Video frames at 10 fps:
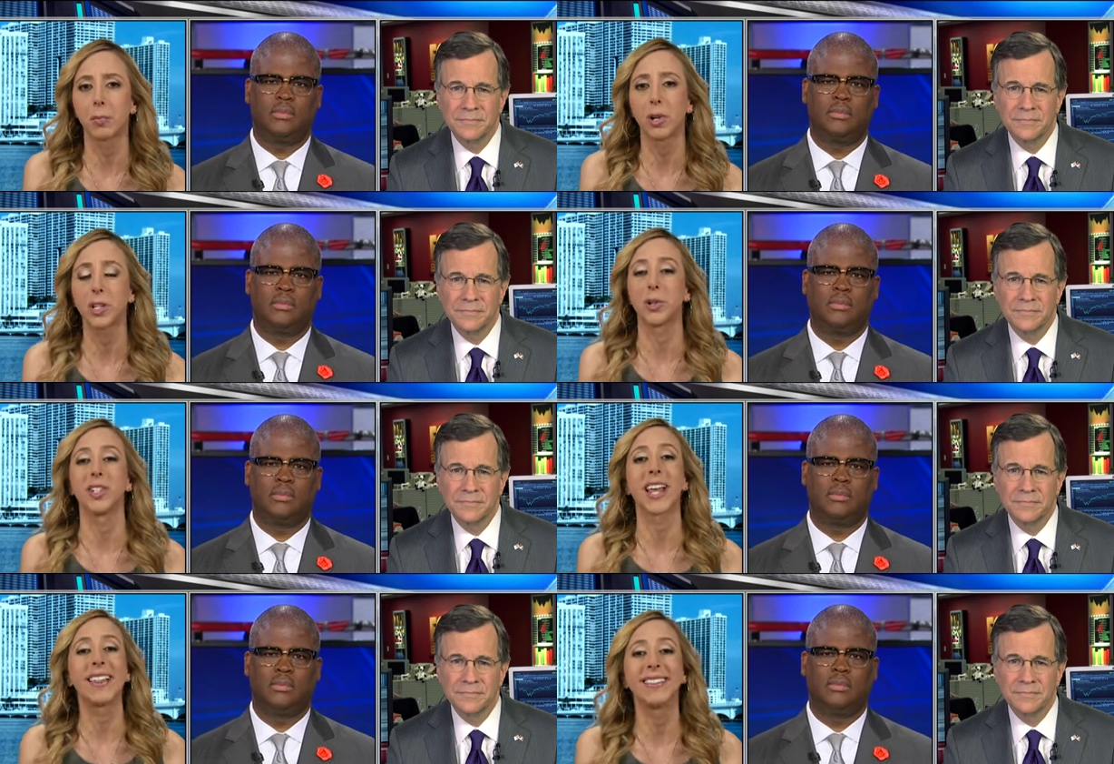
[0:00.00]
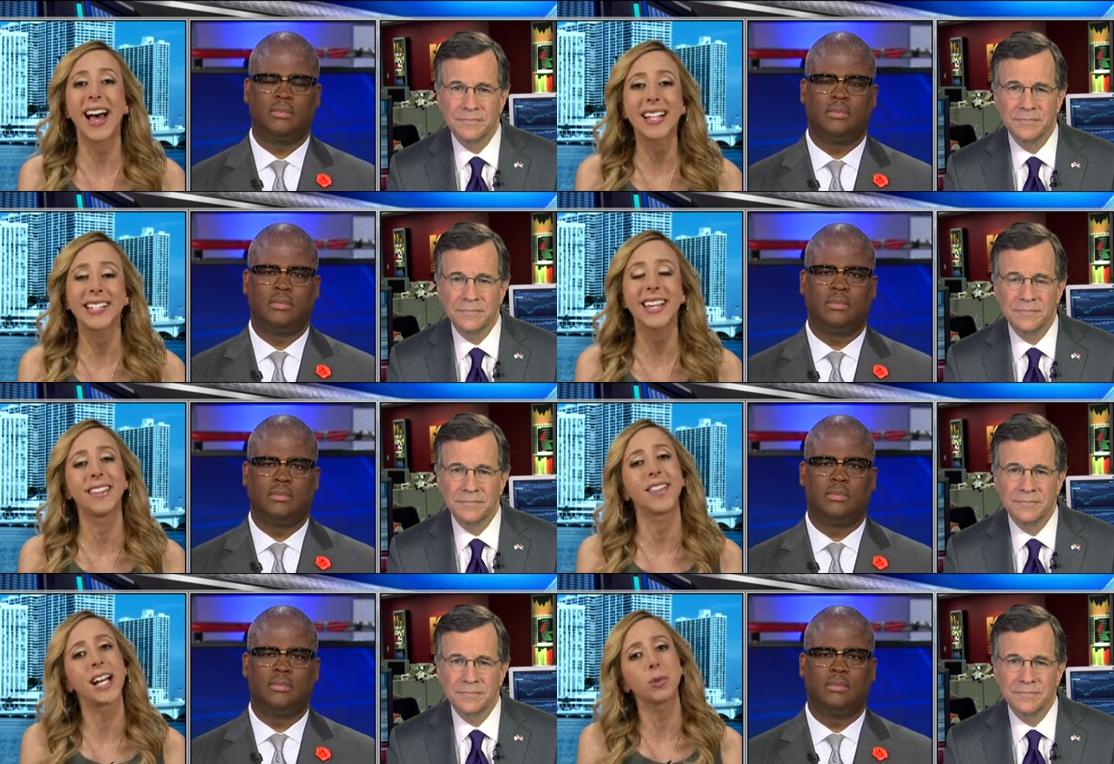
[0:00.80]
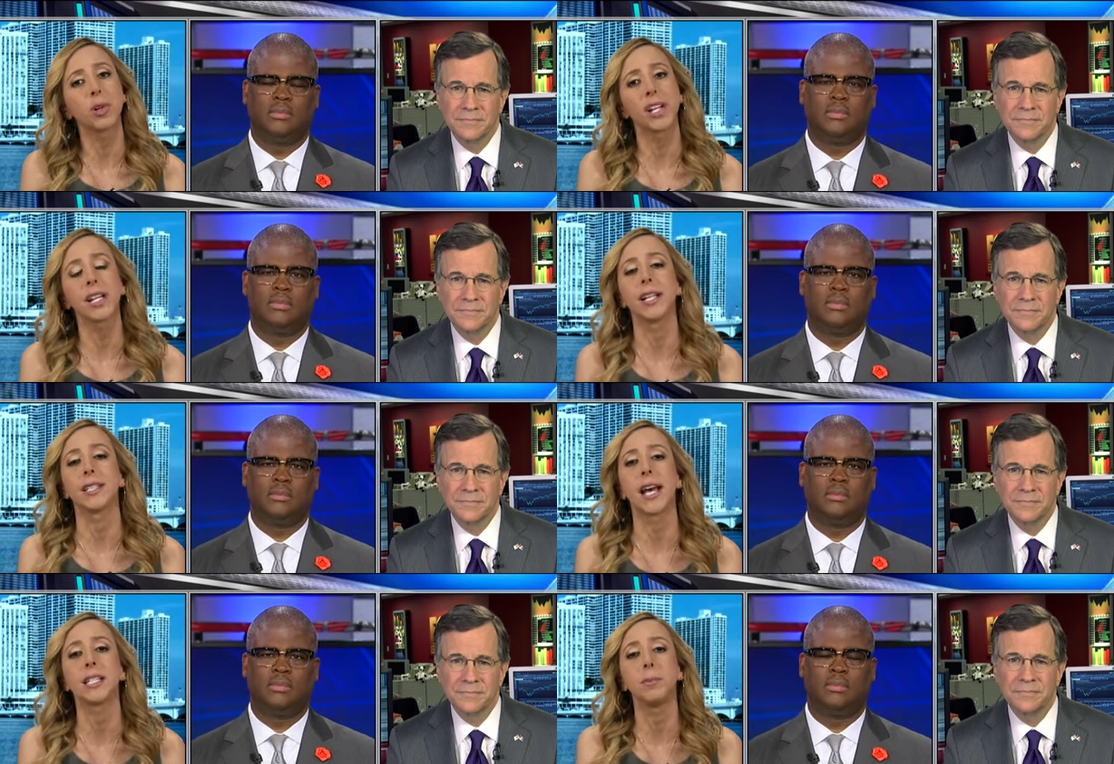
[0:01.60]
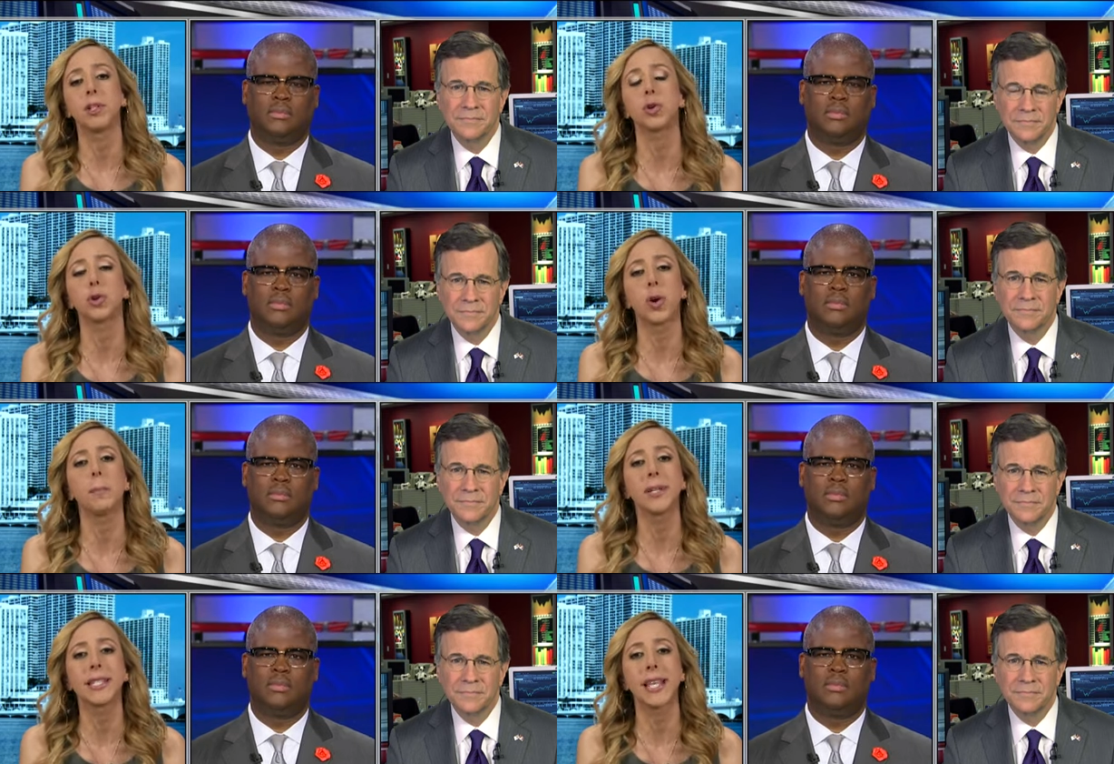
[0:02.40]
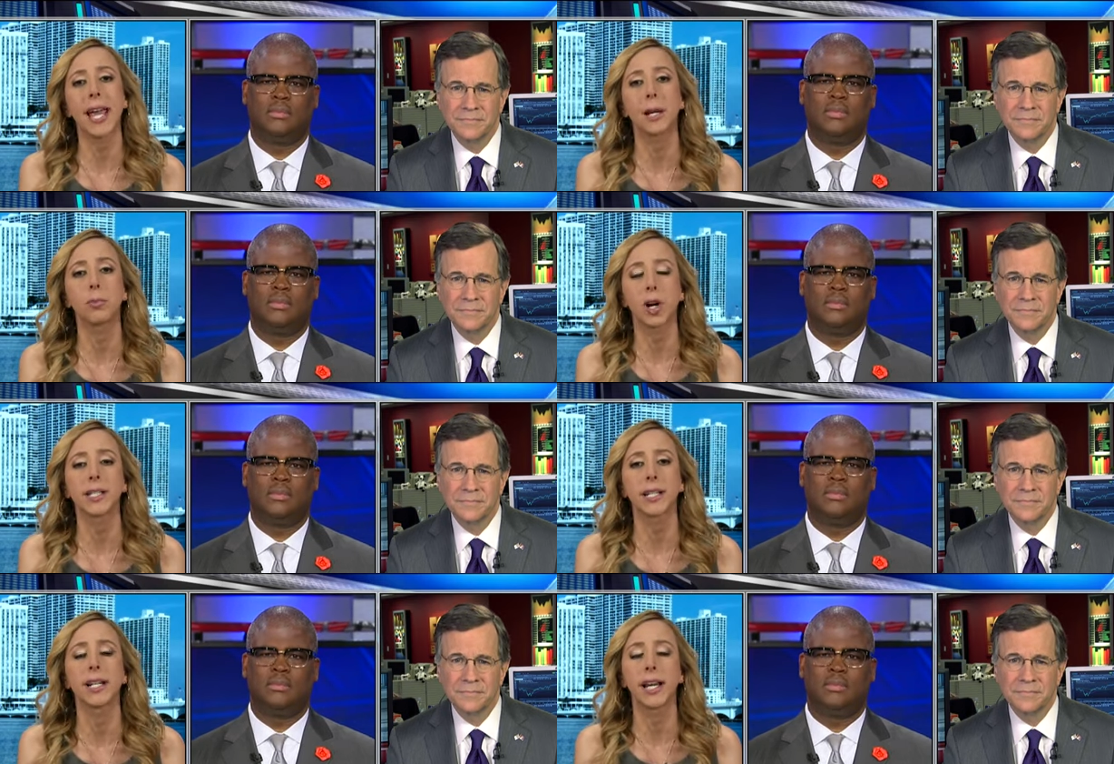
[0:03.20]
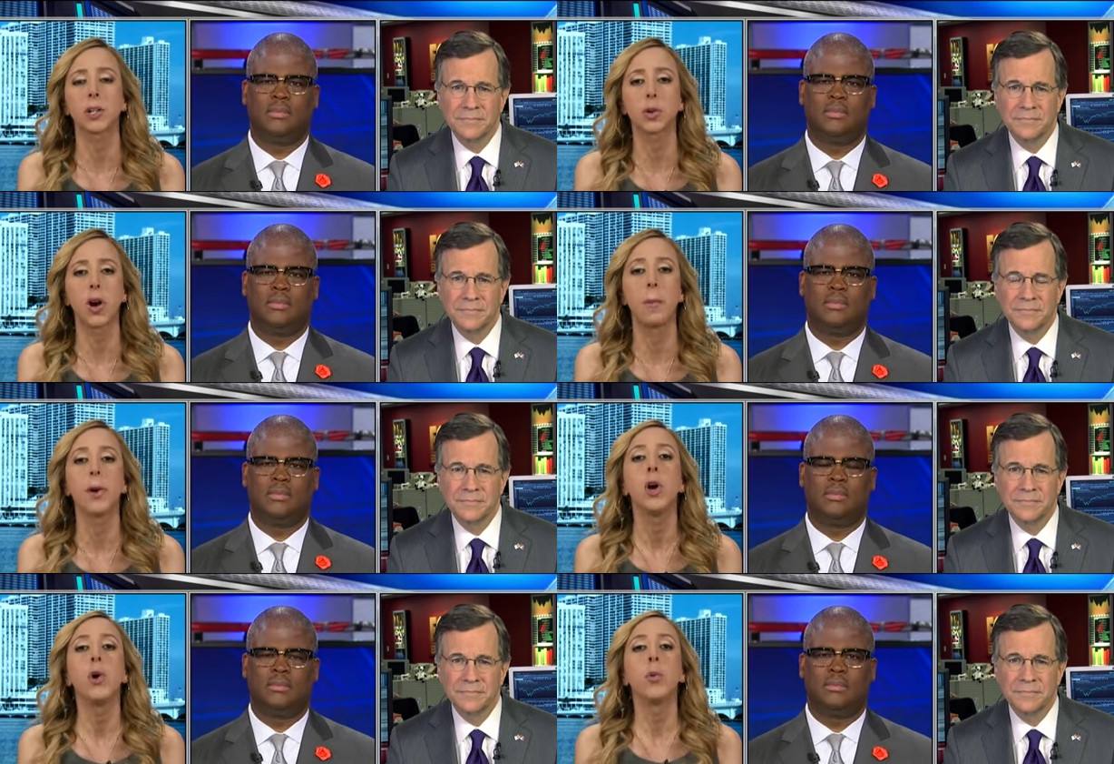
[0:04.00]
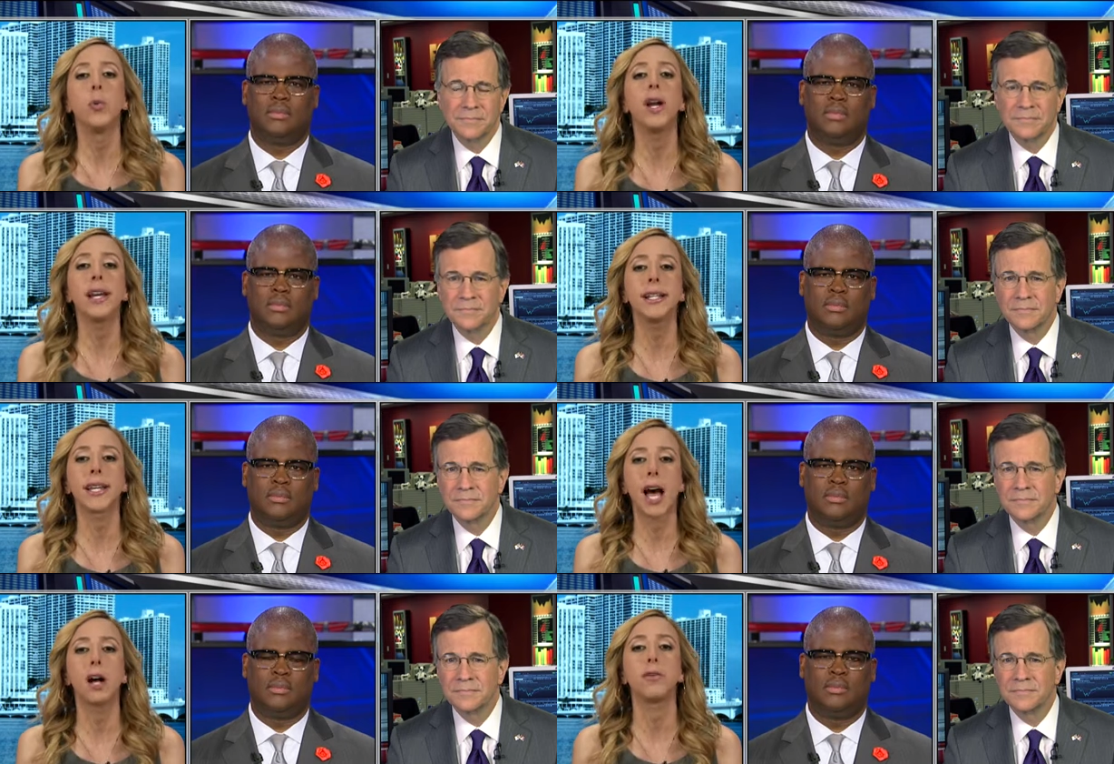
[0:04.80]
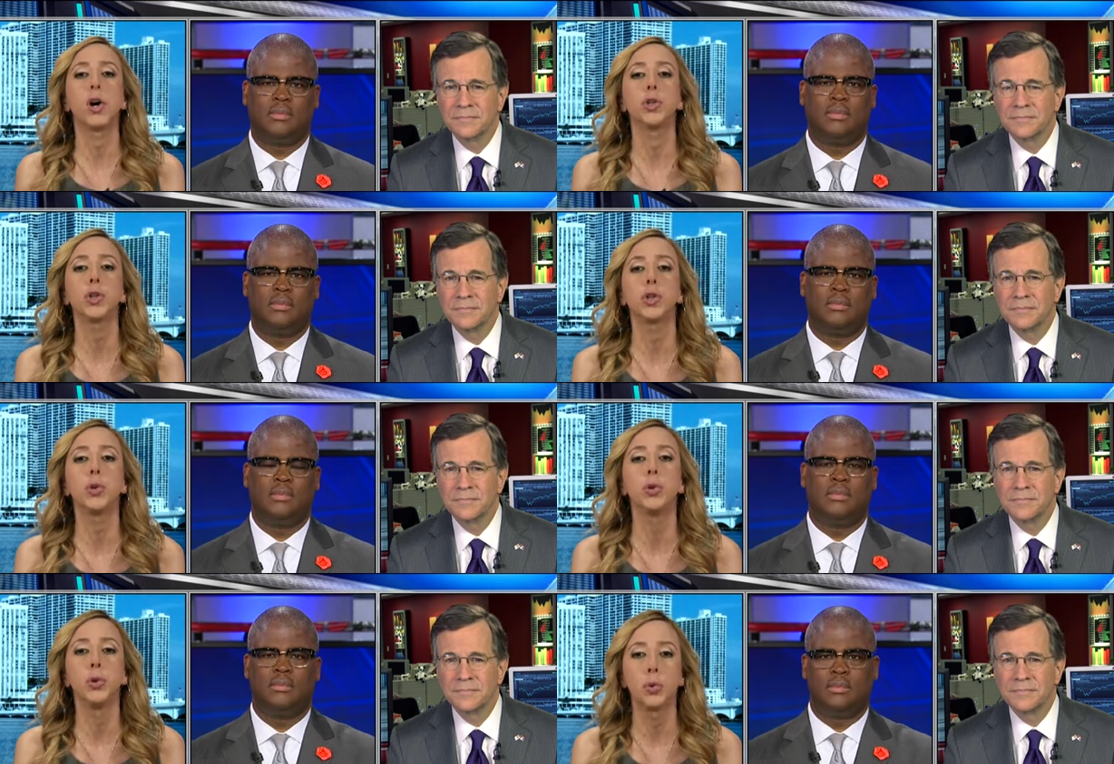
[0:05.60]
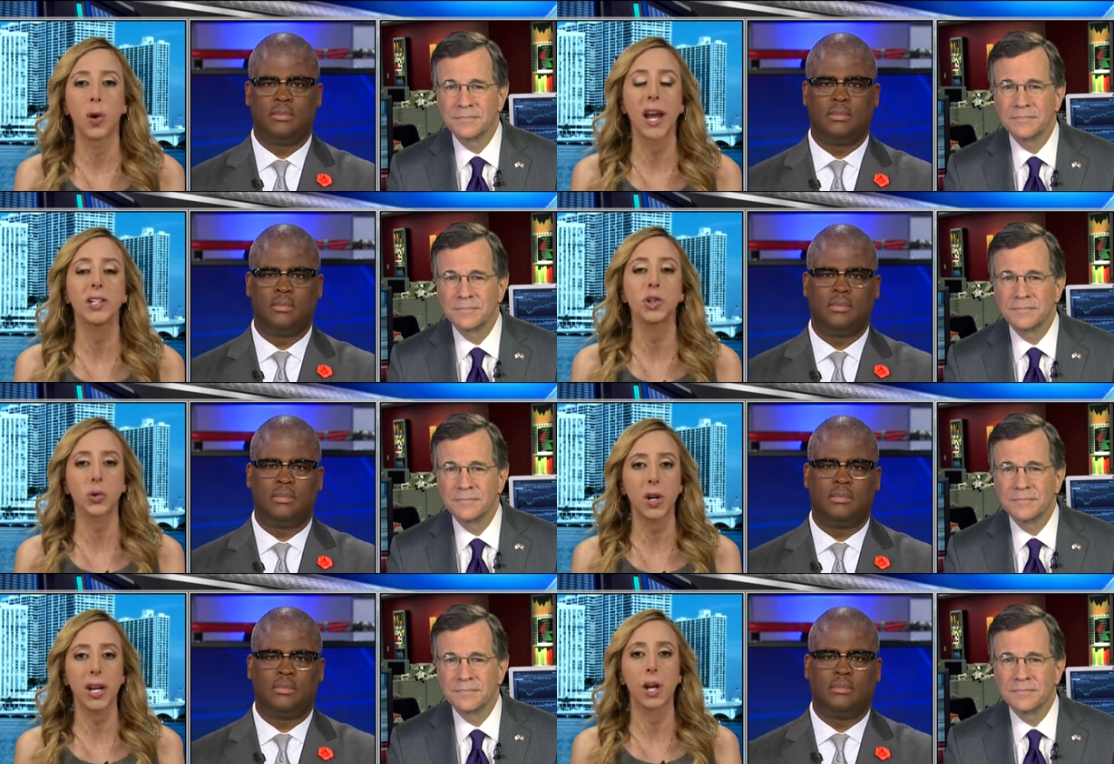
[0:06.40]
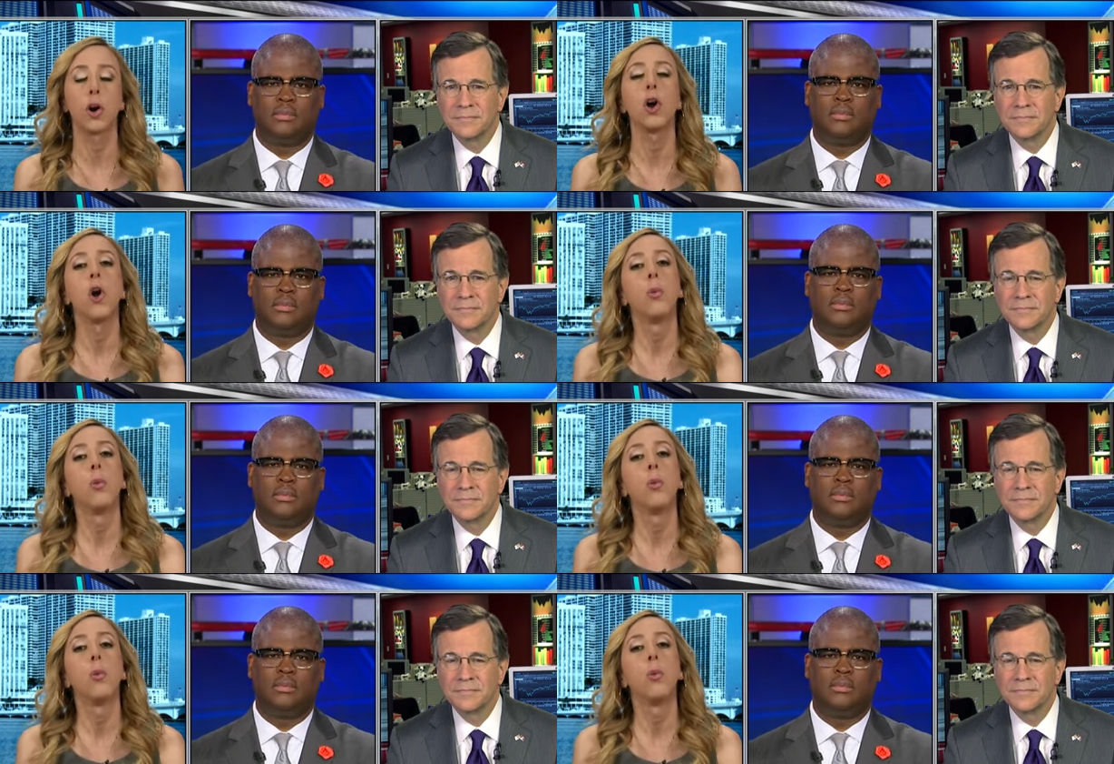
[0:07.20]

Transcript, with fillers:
Speaker 1: prisoners. That's it. That's ridiculous. As Mr. Trump is saying, President-elect Trump, we need to have a two-way street here.